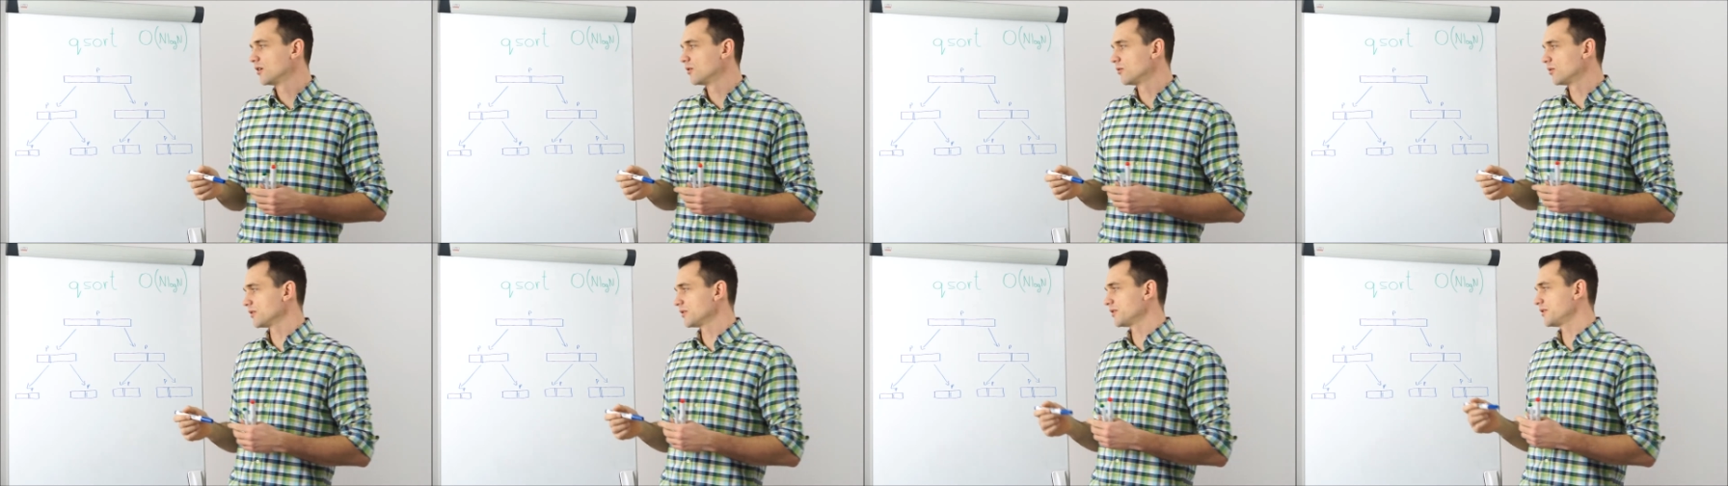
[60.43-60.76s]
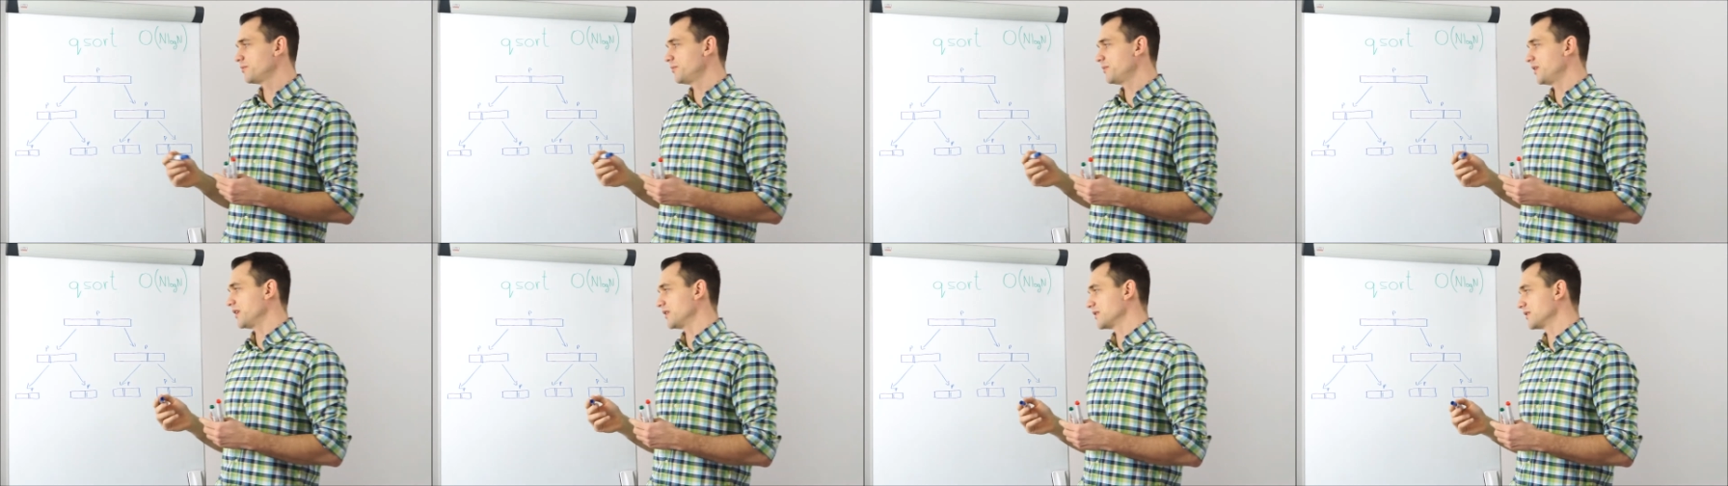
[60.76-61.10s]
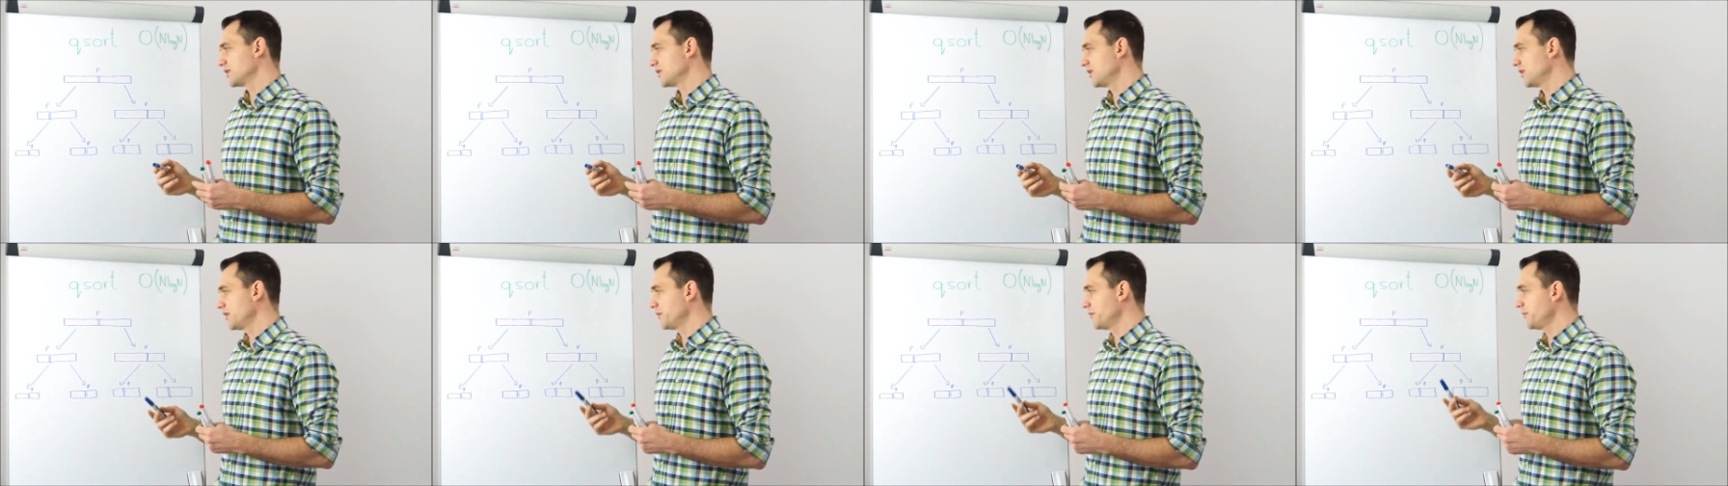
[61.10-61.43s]
What it
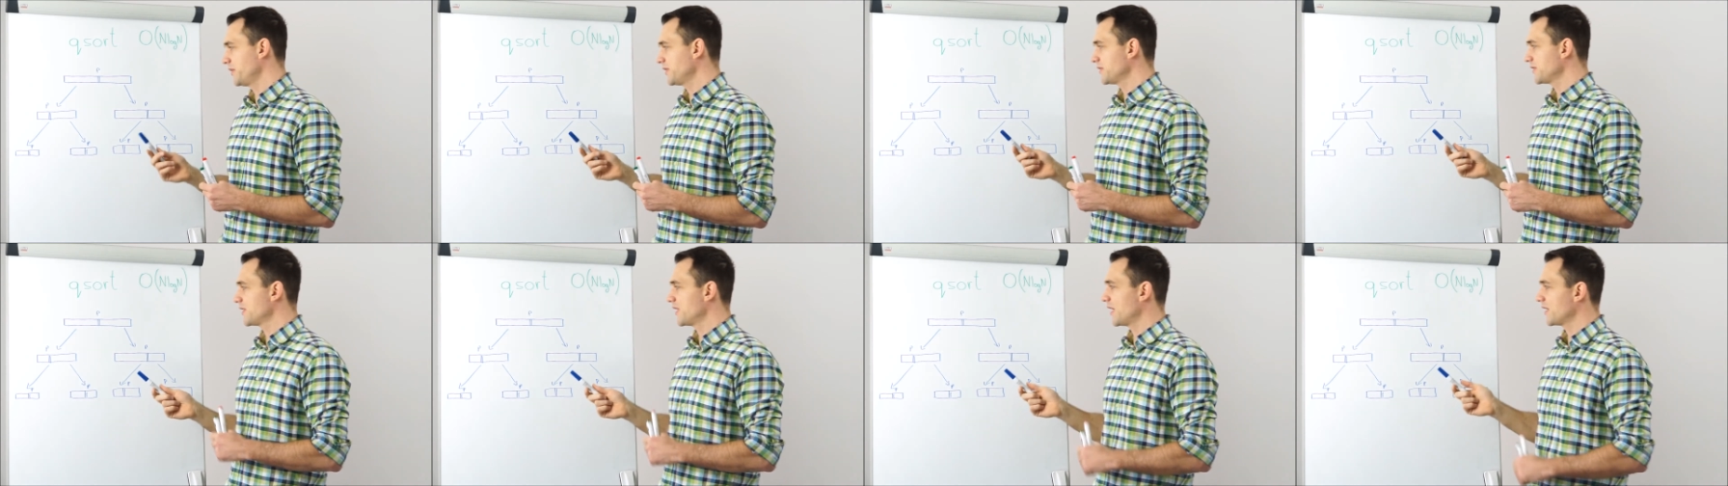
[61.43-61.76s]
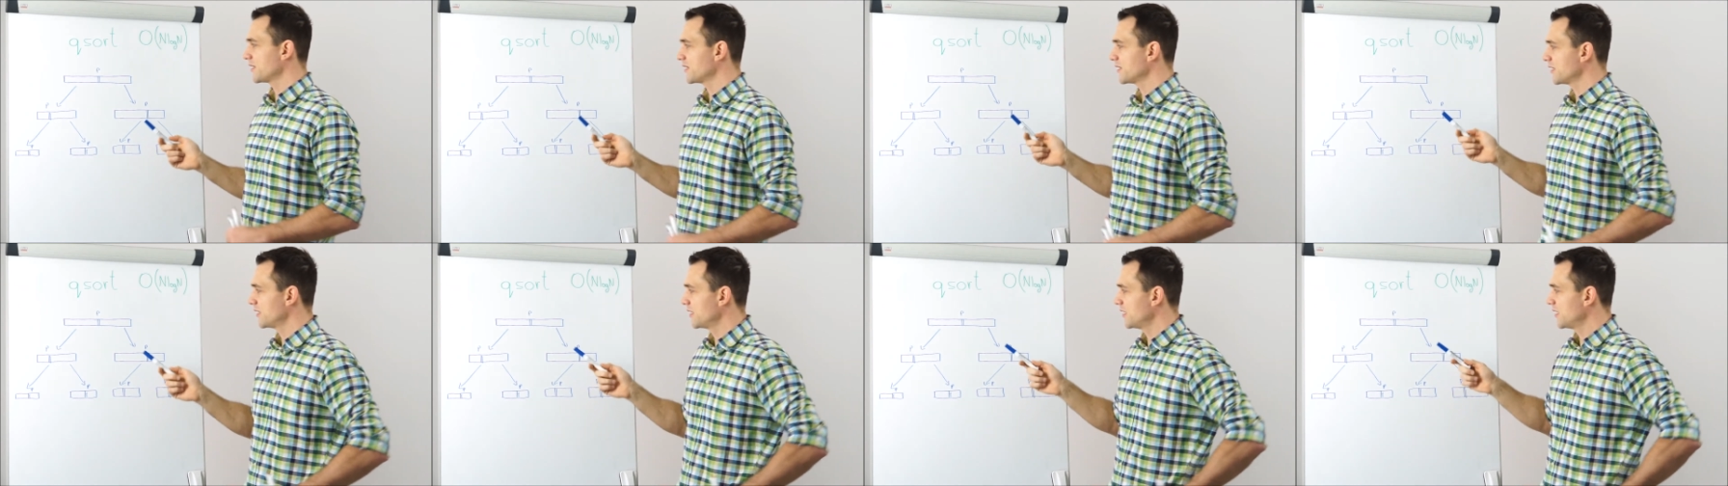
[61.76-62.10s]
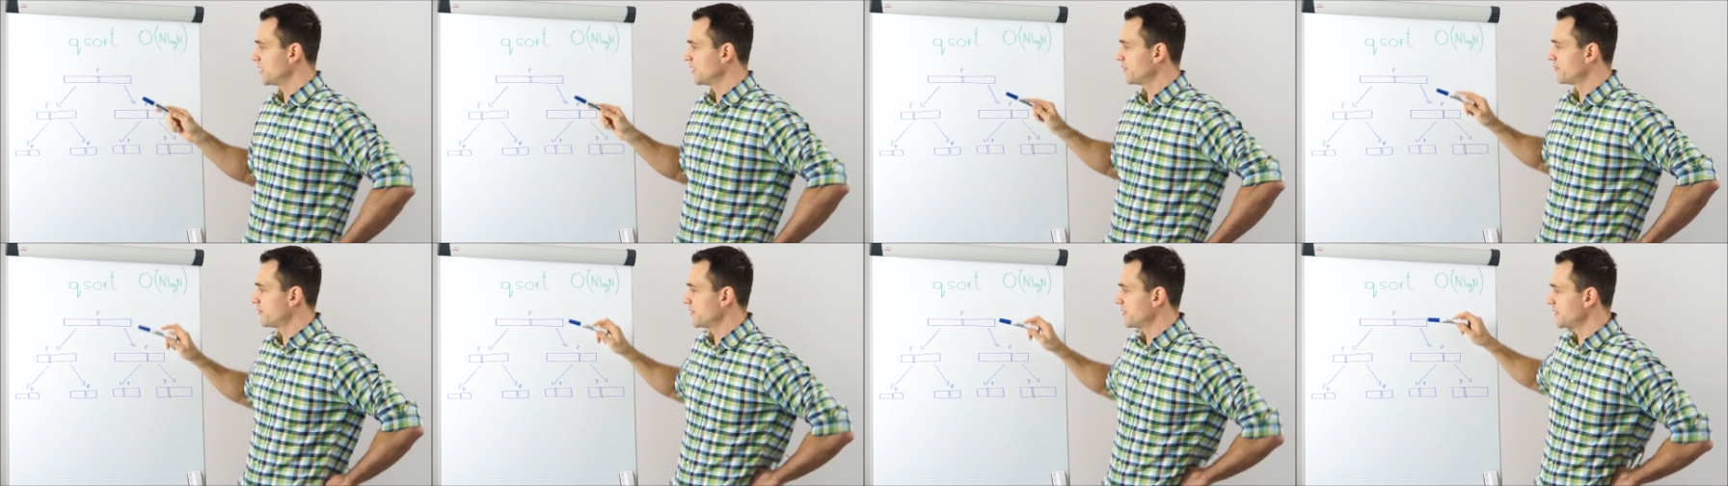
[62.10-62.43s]
means? It means that
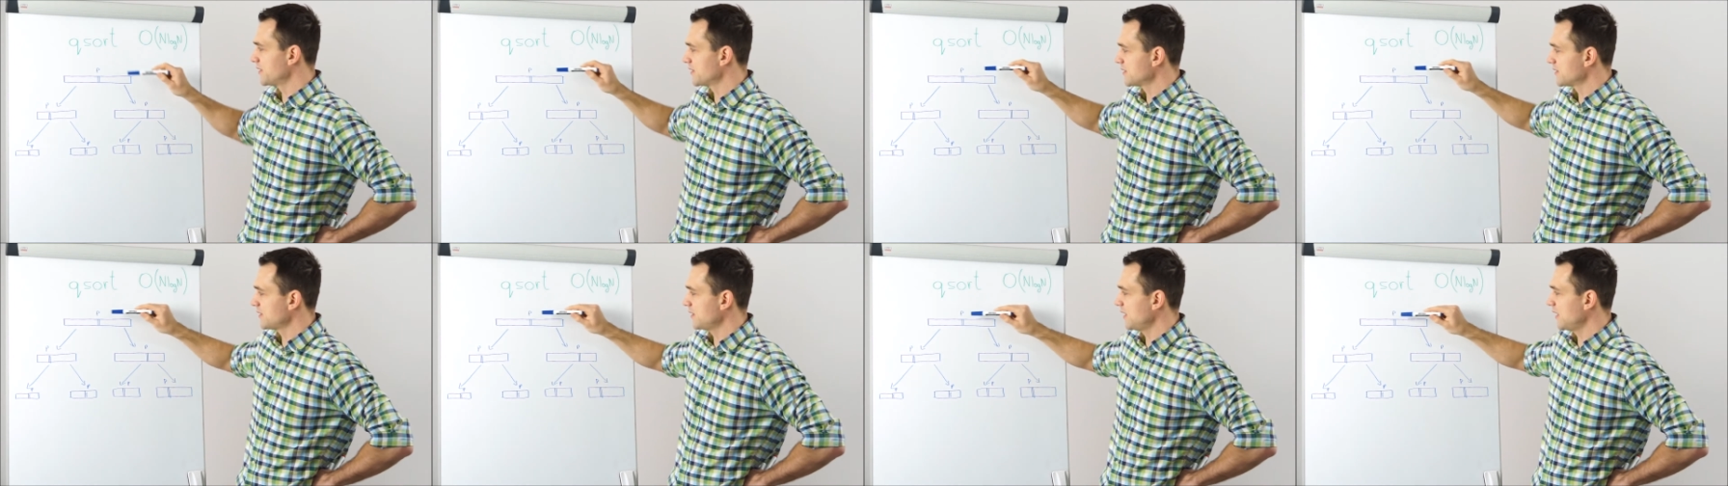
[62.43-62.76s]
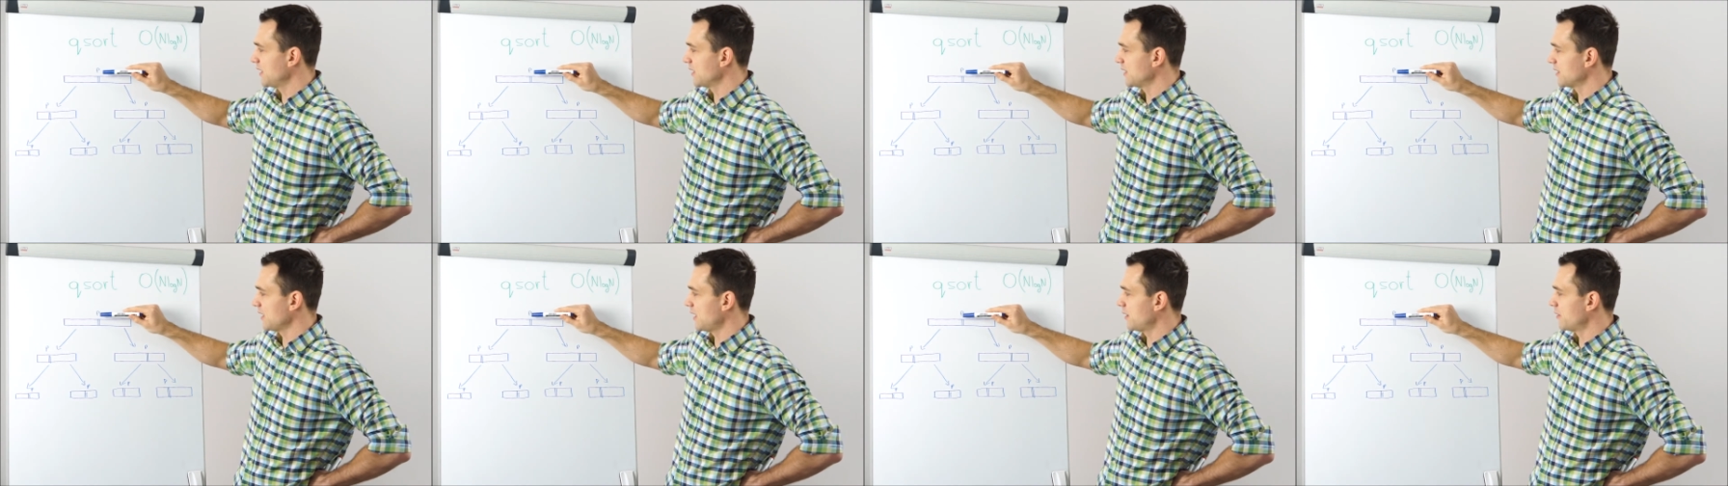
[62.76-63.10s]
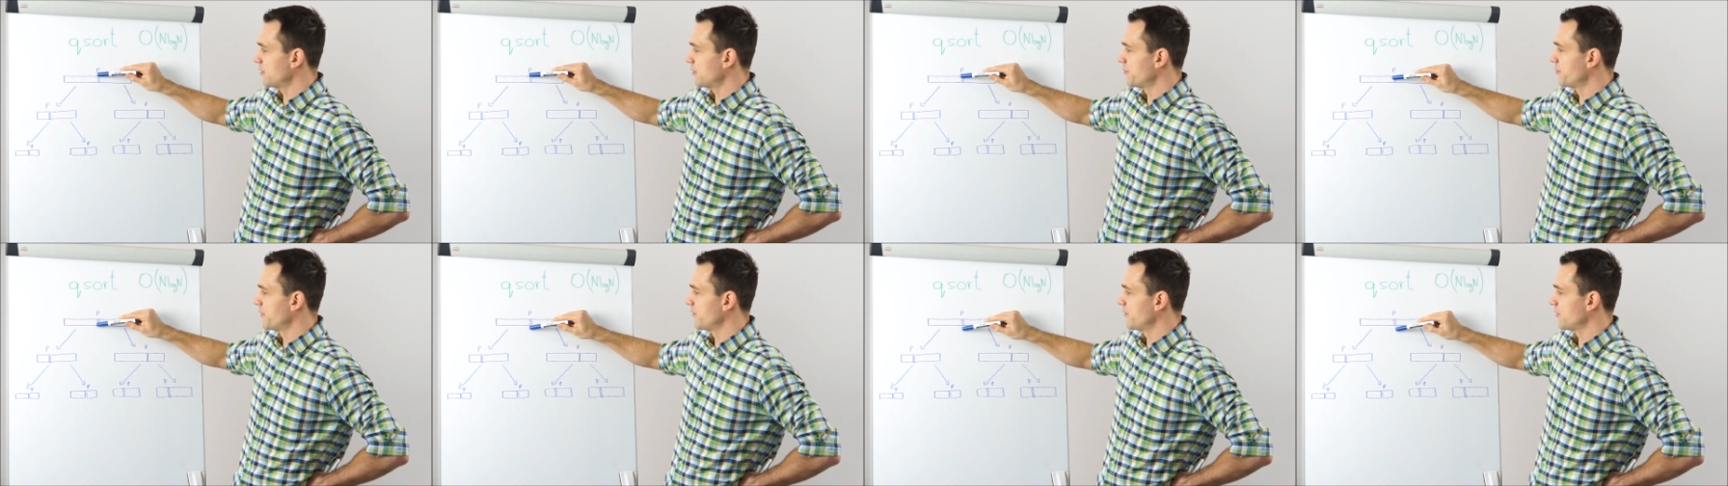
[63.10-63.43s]
if we select
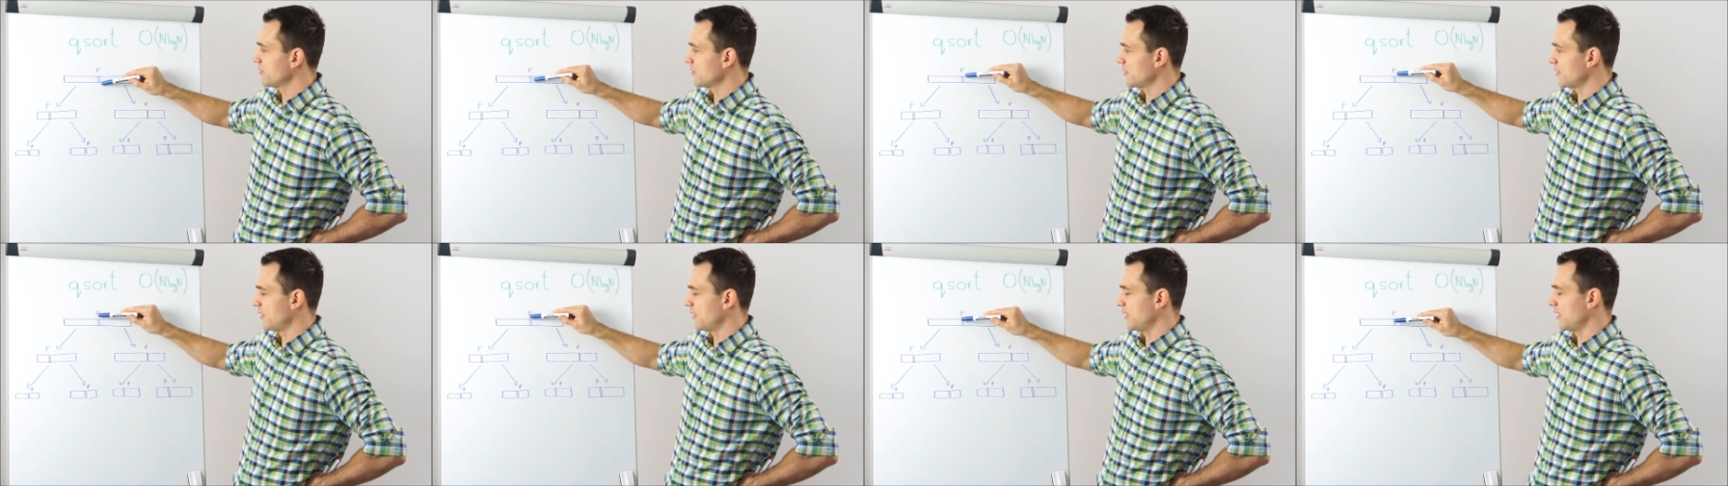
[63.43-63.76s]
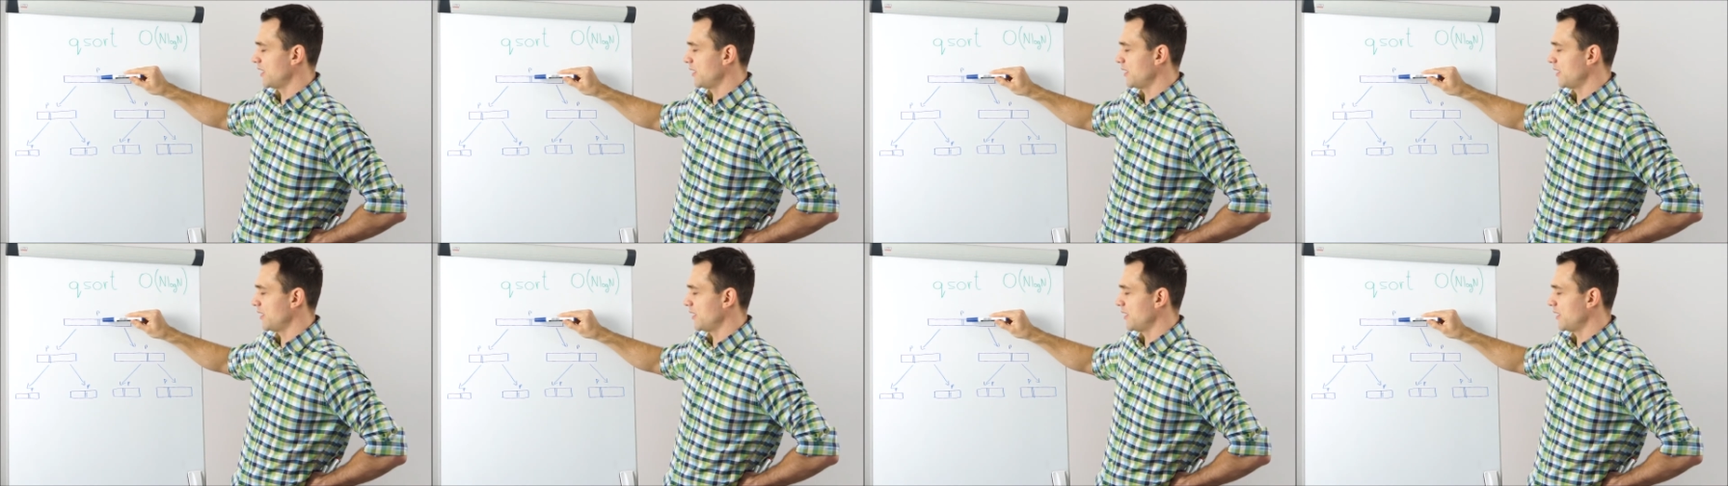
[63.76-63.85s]
our pivotal